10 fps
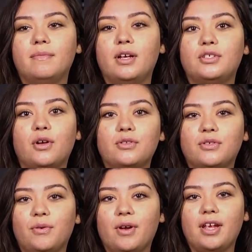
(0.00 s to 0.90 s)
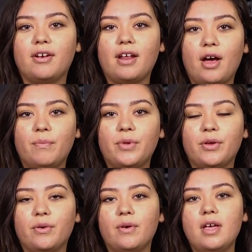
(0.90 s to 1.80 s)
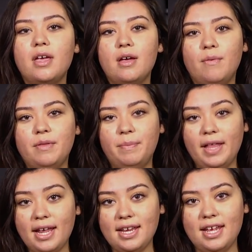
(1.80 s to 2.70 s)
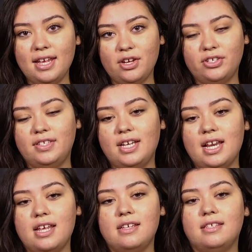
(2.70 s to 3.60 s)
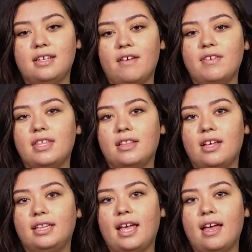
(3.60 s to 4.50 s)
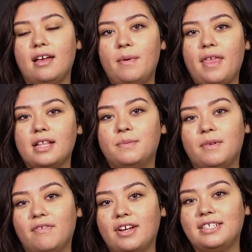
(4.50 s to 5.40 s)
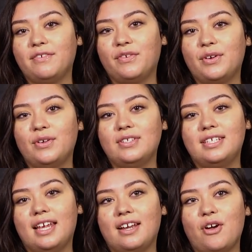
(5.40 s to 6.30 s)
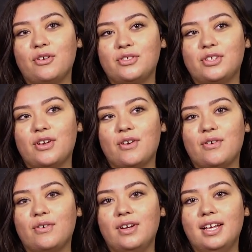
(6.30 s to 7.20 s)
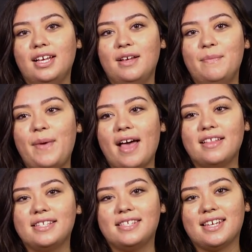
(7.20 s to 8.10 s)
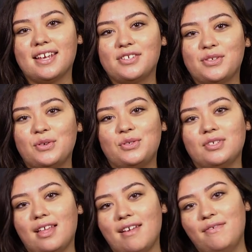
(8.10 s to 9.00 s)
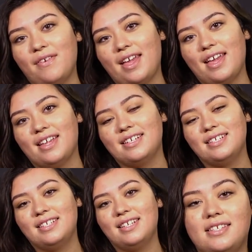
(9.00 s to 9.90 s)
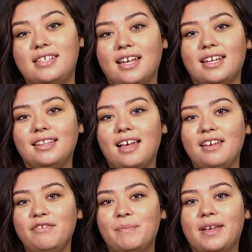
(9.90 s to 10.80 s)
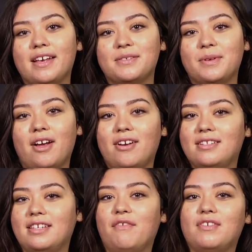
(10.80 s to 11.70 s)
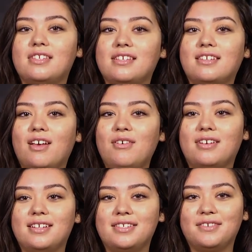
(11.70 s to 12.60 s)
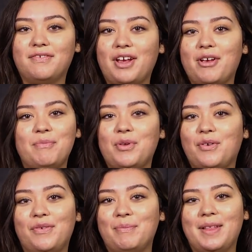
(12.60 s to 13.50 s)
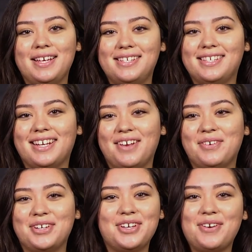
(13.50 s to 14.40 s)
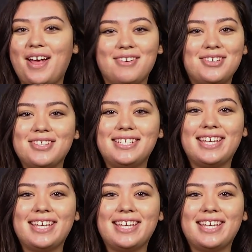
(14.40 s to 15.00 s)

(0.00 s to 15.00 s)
adults who are here to help you with planning, your studies, and everything like that. But that's been very difficult, and also balancing social life and study life, because we are in San Francisco and it's a very beautiful place and I want to go out all the